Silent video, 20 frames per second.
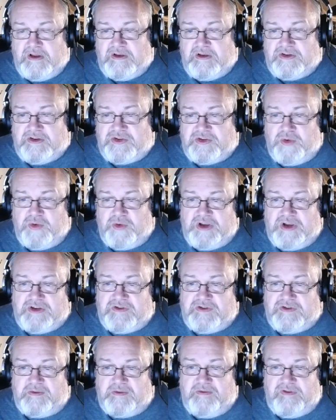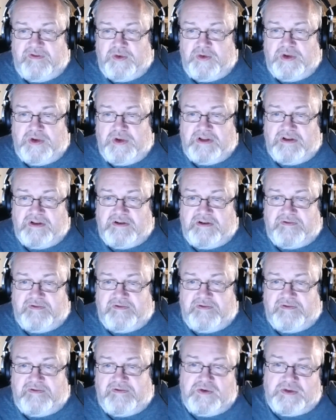switch from viewing the
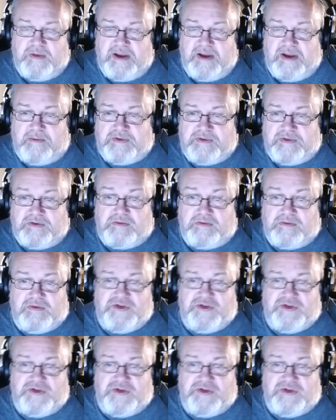diffuse map to